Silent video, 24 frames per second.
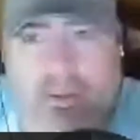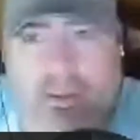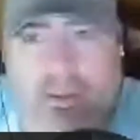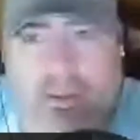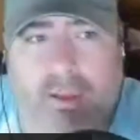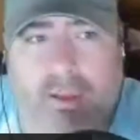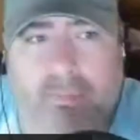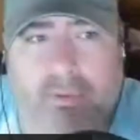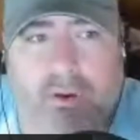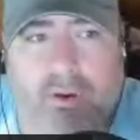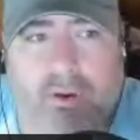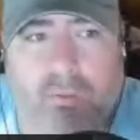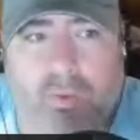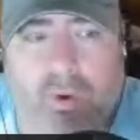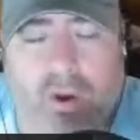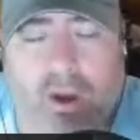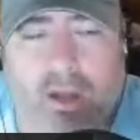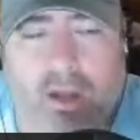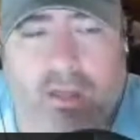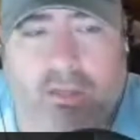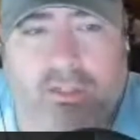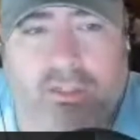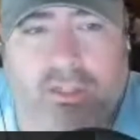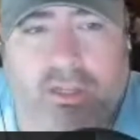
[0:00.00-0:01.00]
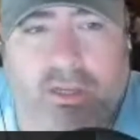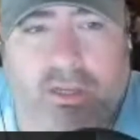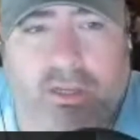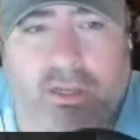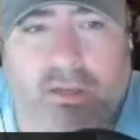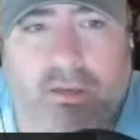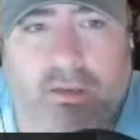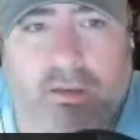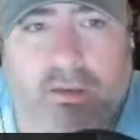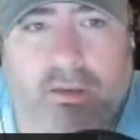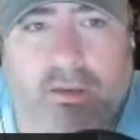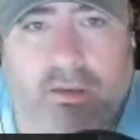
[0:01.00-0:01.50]
I'm gonna watch it,
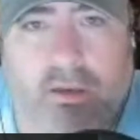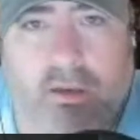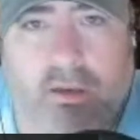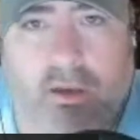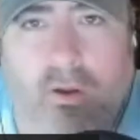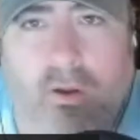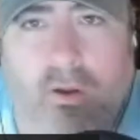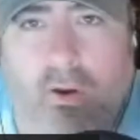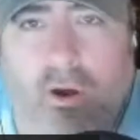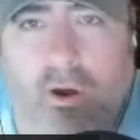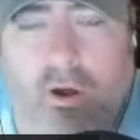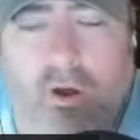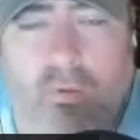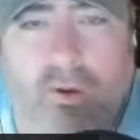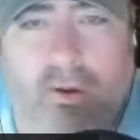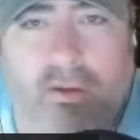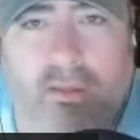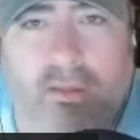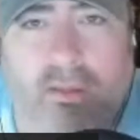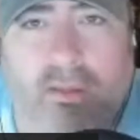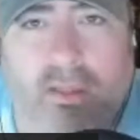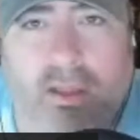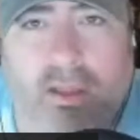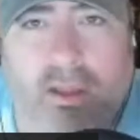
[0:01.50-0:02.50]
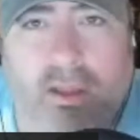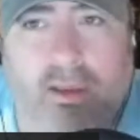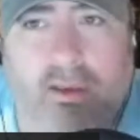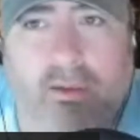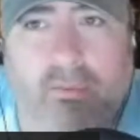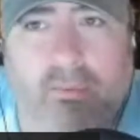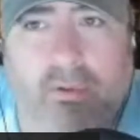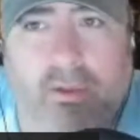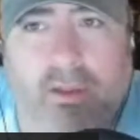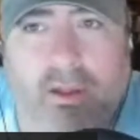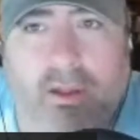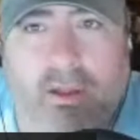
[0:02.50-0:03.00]
all the way to the end and
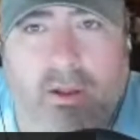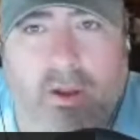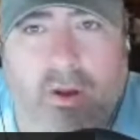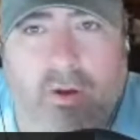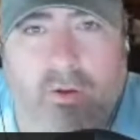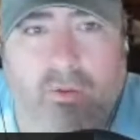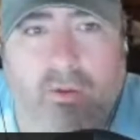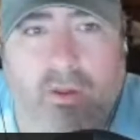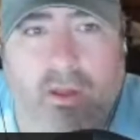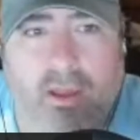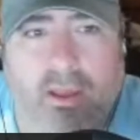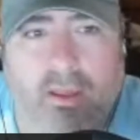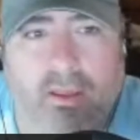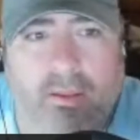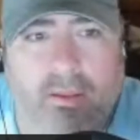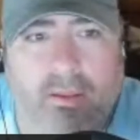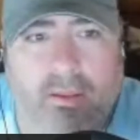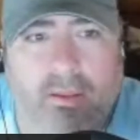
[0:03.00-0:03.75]
be like, okay,